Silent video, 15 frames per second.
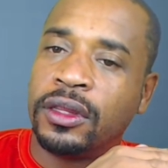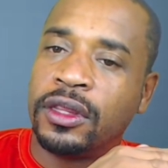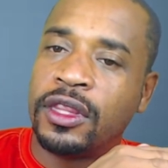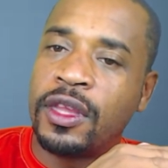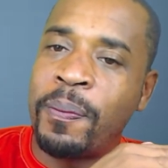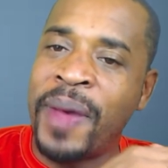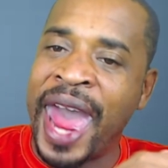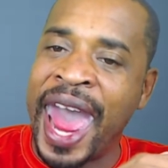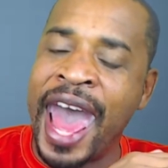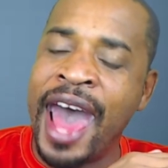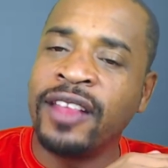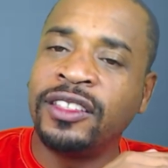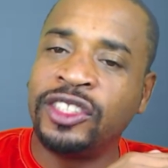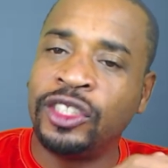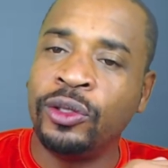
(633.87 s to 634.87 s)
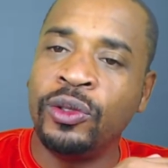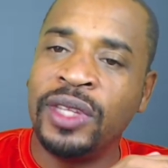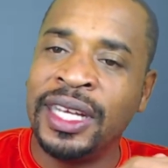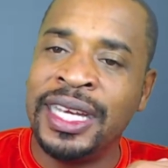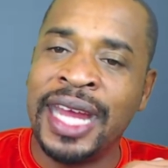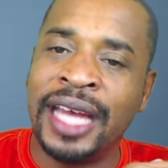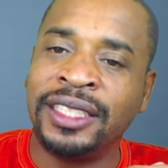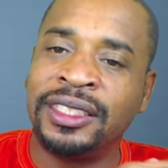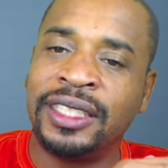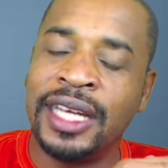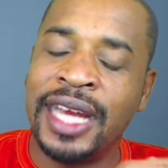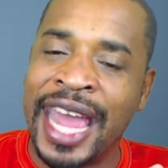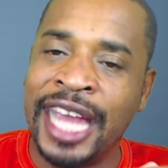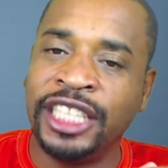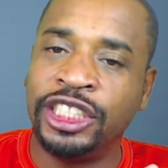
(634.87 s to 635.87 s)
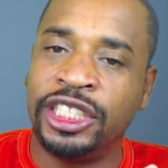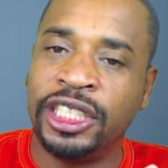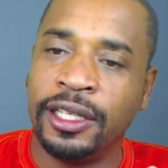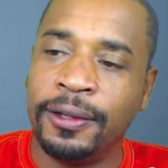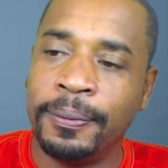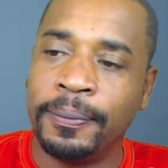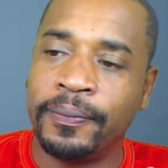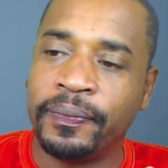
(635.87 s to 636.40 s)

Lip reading: the path to the destination,